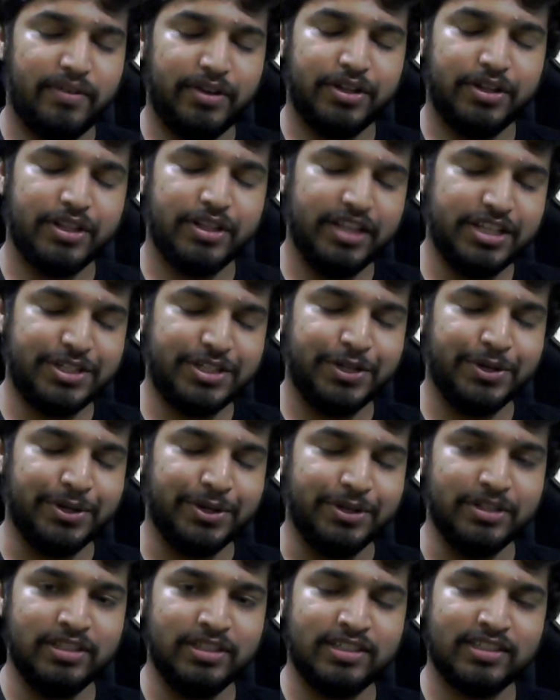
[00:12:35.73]
these two
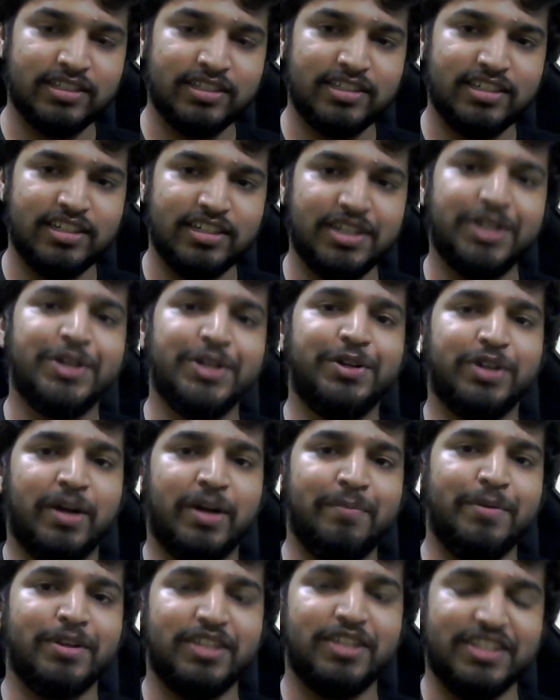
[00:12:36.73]
rules, to
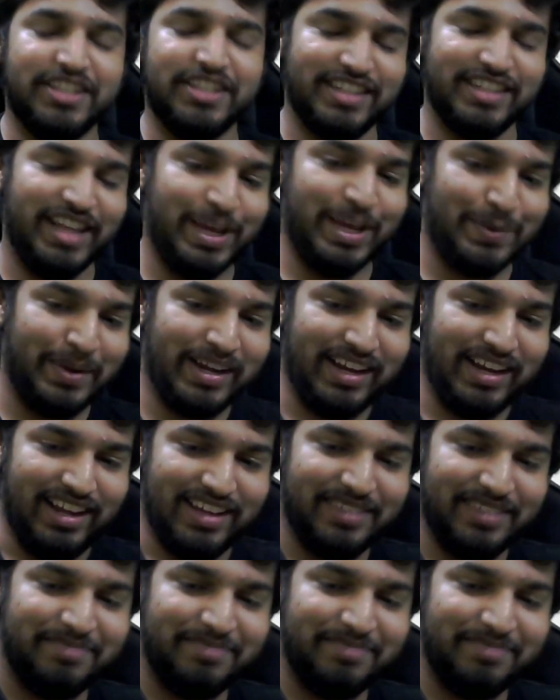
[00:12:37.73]
compute the GCD quickly.